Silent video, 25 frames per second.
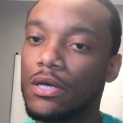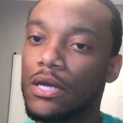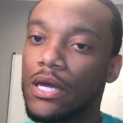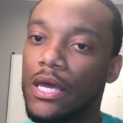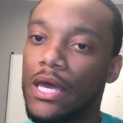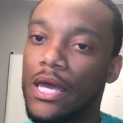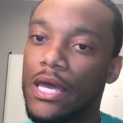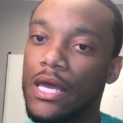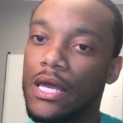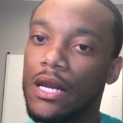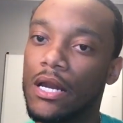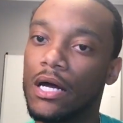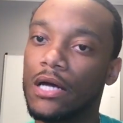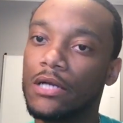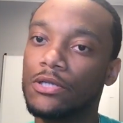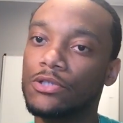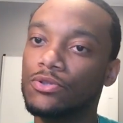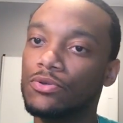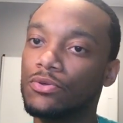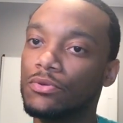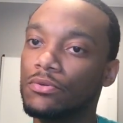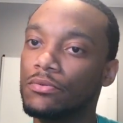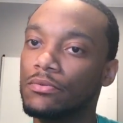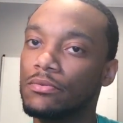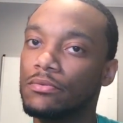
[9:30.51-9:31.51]
and I'll
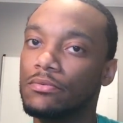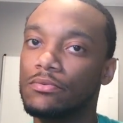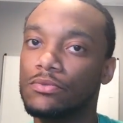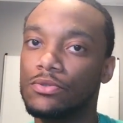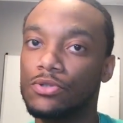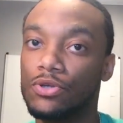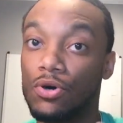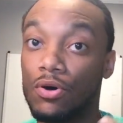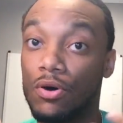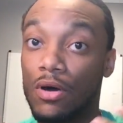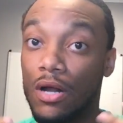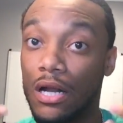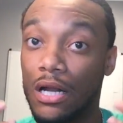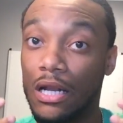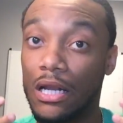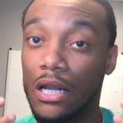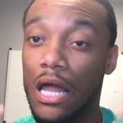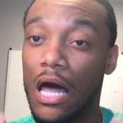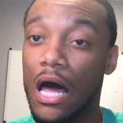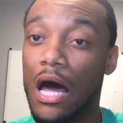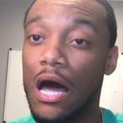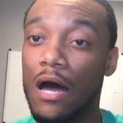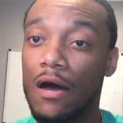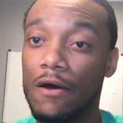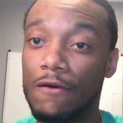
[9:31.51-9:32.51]
do a
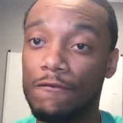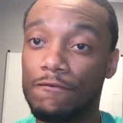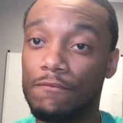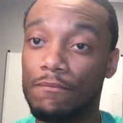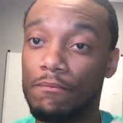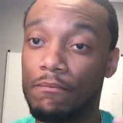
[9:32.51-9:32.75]
live